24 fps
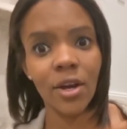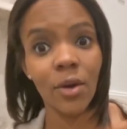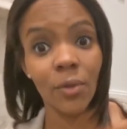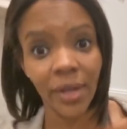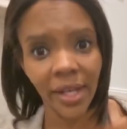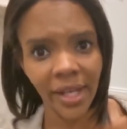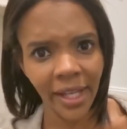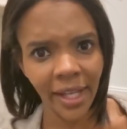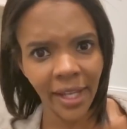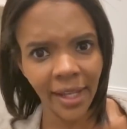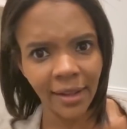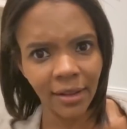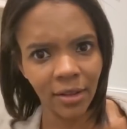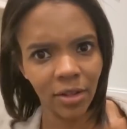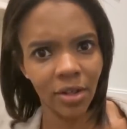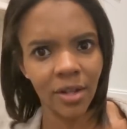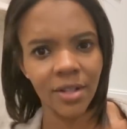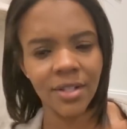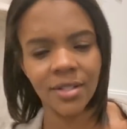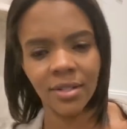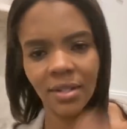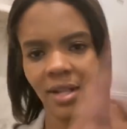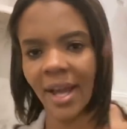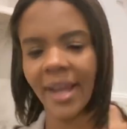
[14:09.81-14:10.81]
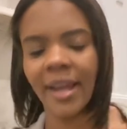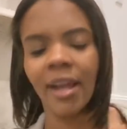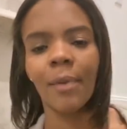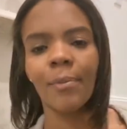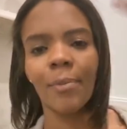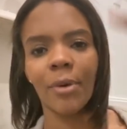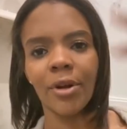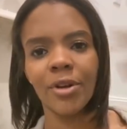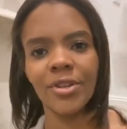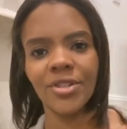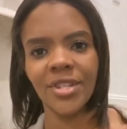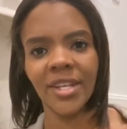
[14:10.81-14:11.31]
Oh, he looked like a
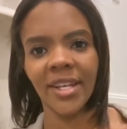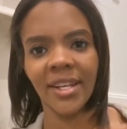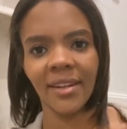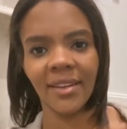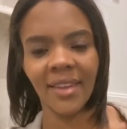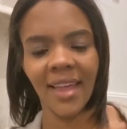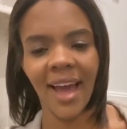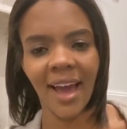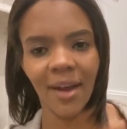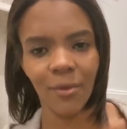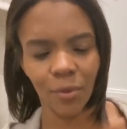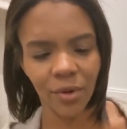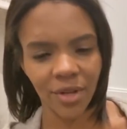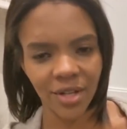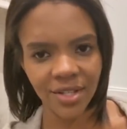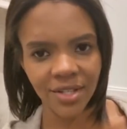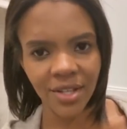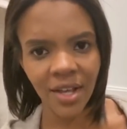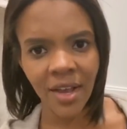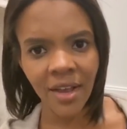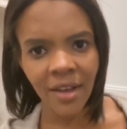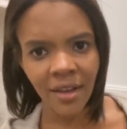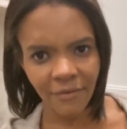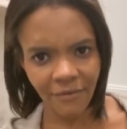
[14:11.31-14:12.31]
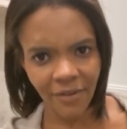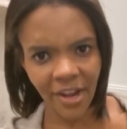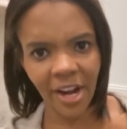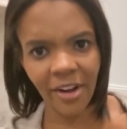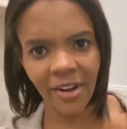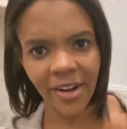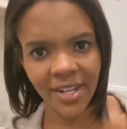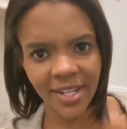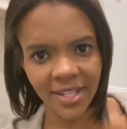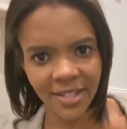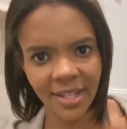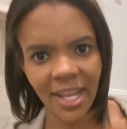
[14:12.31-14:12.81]
person that was
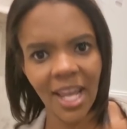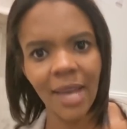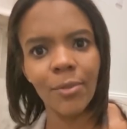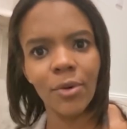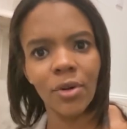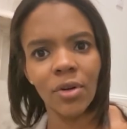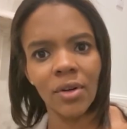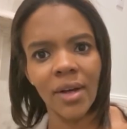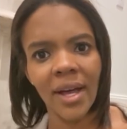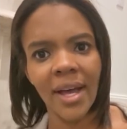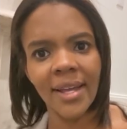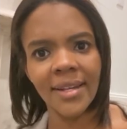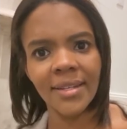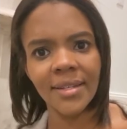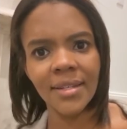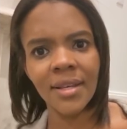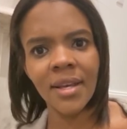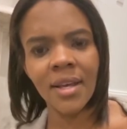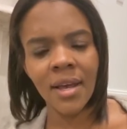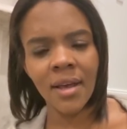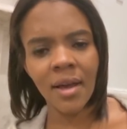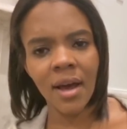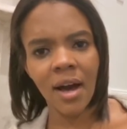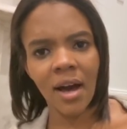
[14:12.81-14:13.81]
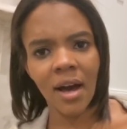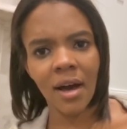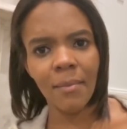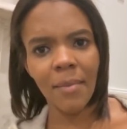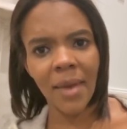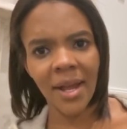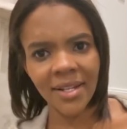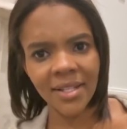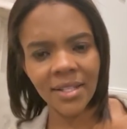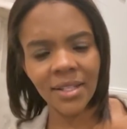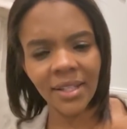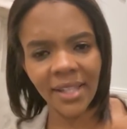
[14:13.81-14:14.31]
very stable and uh,
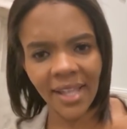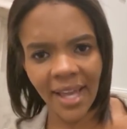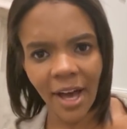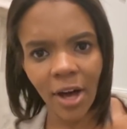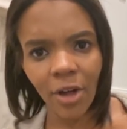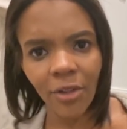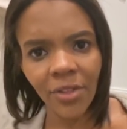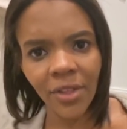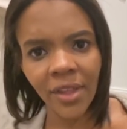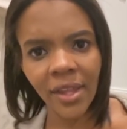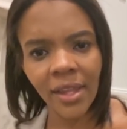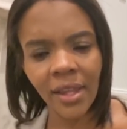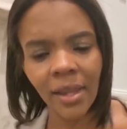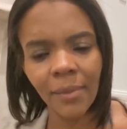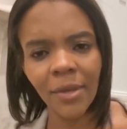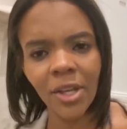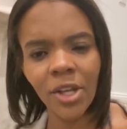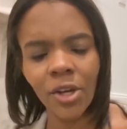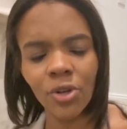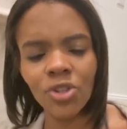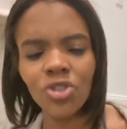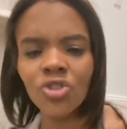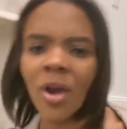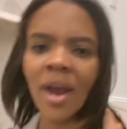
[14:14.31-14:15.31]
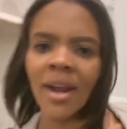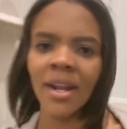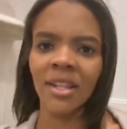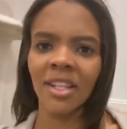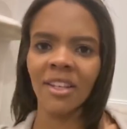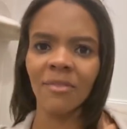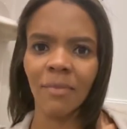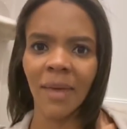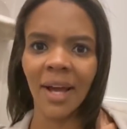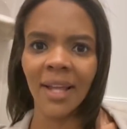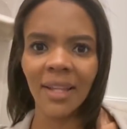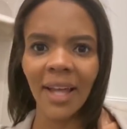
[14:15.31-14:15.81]
mentally healthy. Let me go try to
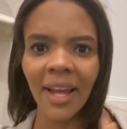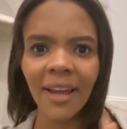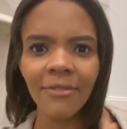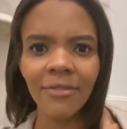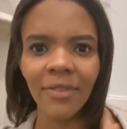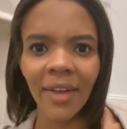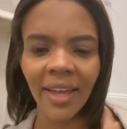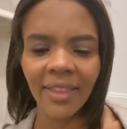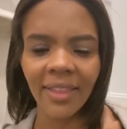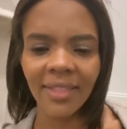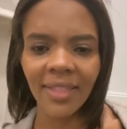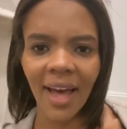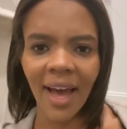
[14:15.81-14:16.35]
live my life like